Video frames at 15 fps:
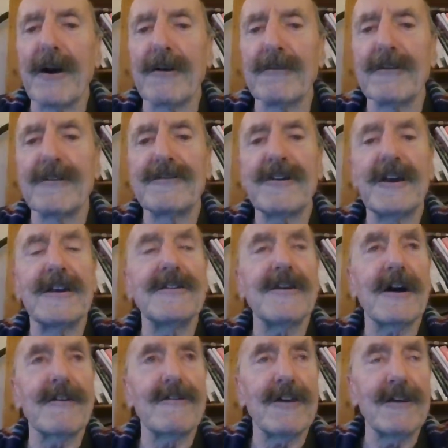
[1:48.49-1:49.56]
Poland in
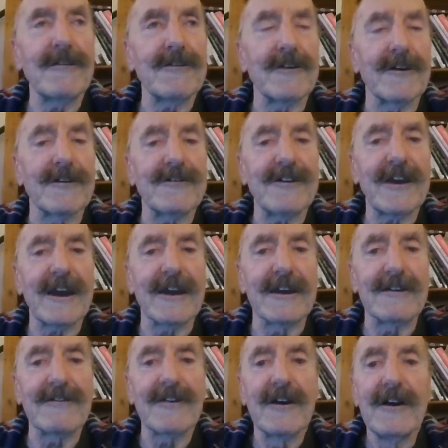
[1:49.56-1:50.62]

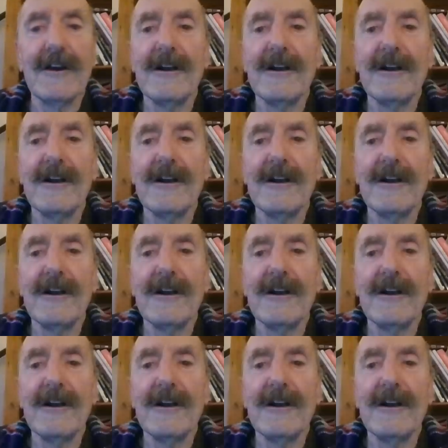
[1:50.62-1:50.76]
1938.